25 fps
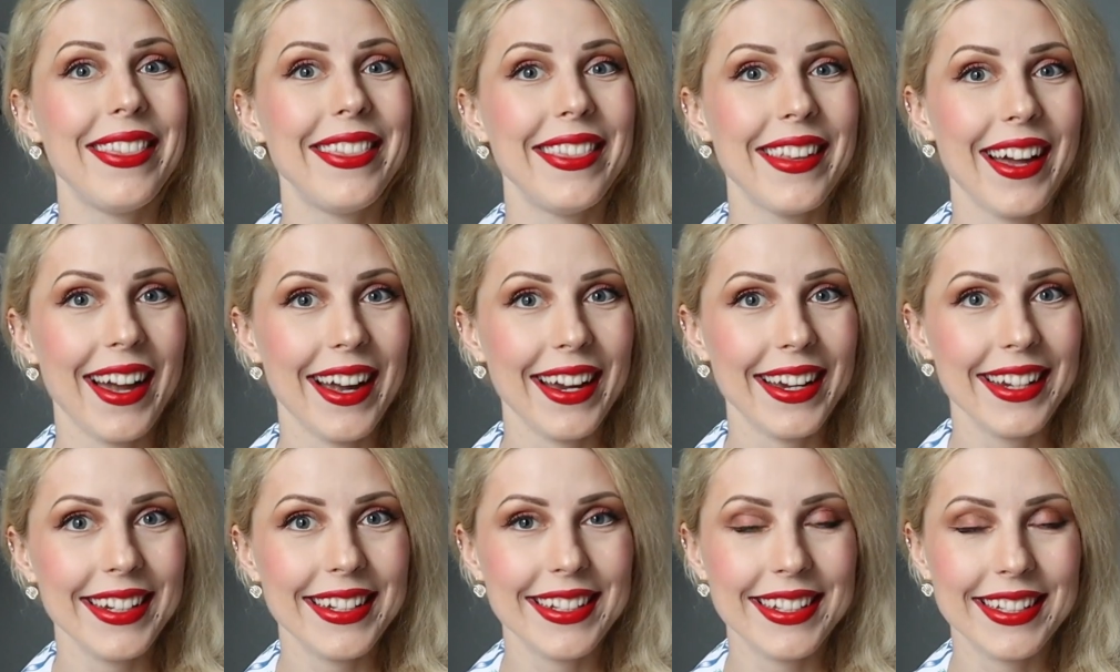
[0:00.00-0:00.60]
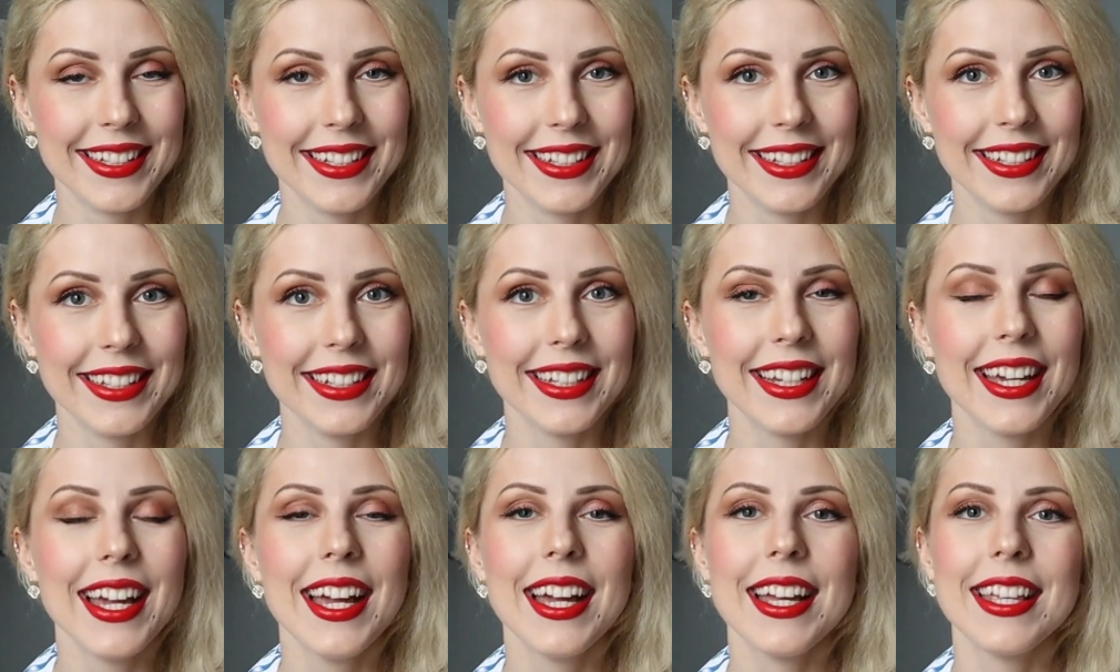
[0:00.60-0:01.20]

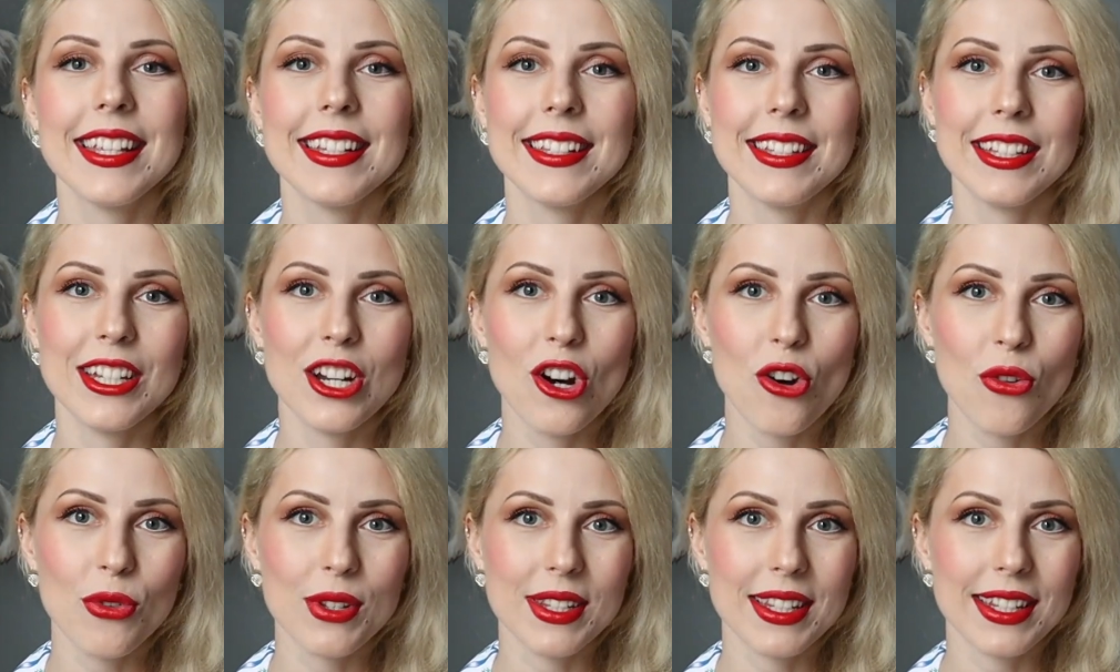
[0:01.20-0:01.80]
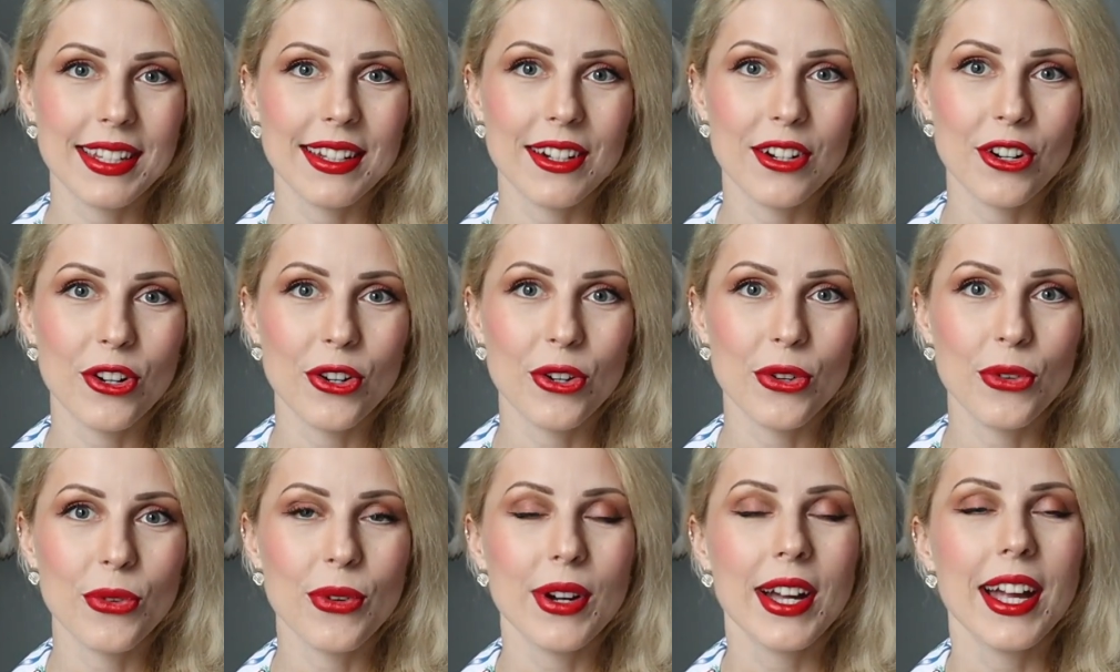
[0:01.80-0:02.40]

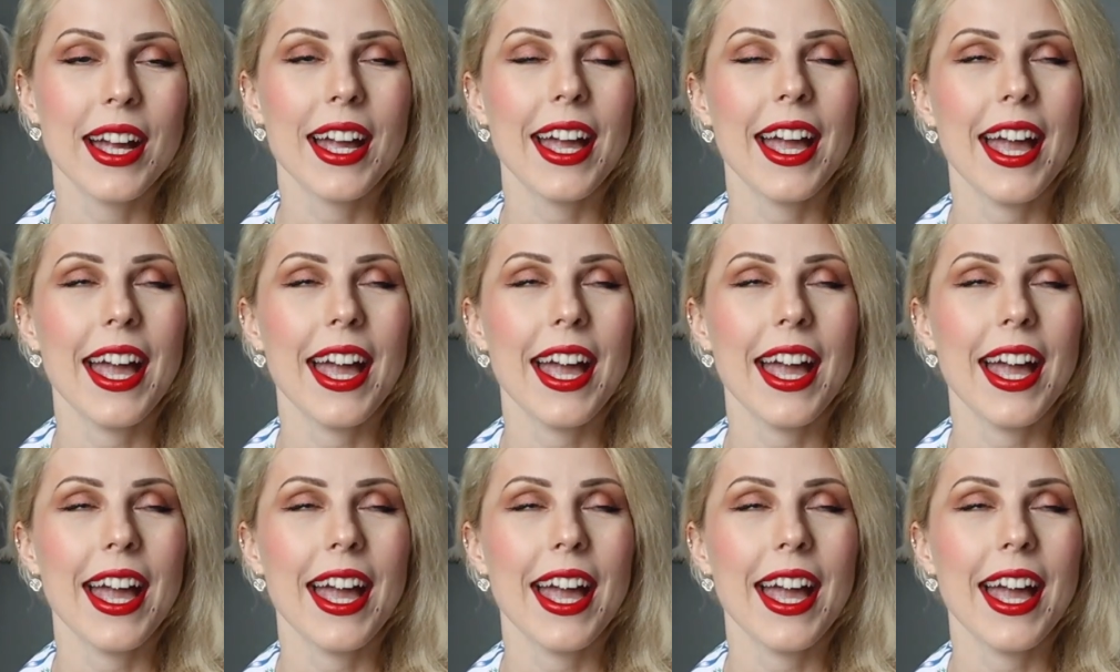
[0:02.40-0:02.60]
1900,